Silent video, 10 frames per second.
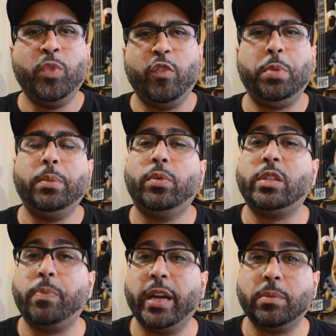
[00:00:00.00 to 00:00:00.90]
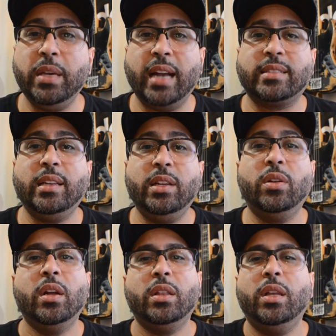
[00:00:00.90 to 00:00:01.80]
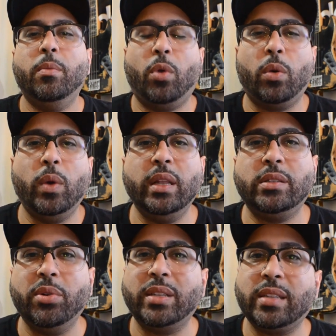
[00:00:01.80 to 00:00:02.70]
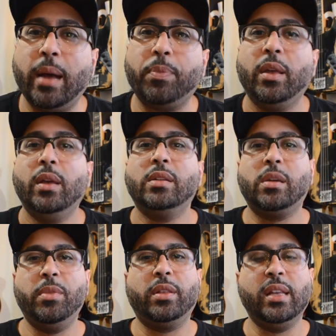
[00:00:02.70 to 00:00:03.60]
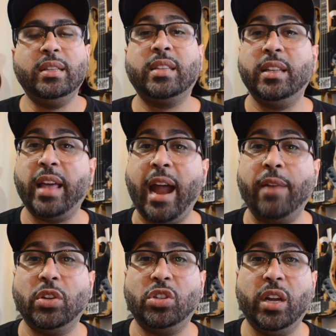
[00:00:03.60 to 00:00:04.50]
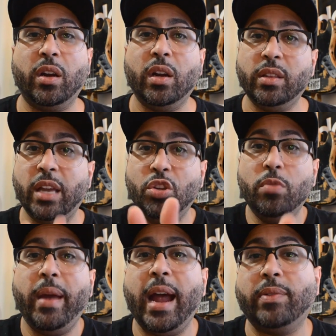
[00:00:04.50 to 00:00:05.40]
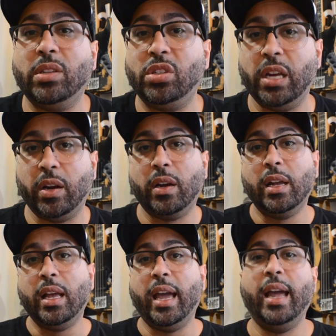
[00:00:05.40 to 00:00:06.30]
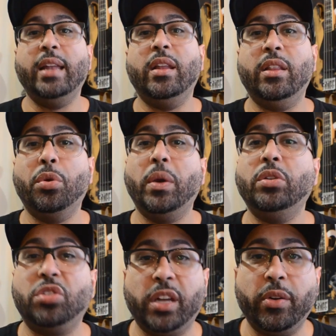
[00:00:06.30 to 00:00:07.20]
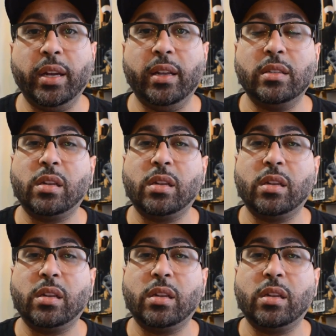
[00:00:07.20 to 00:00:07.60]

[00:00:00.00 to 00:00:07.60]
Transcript: If people respect me as a leader, they're more willing to accept some of the things that I have to share, that you may have to share, and the way you're sharing it.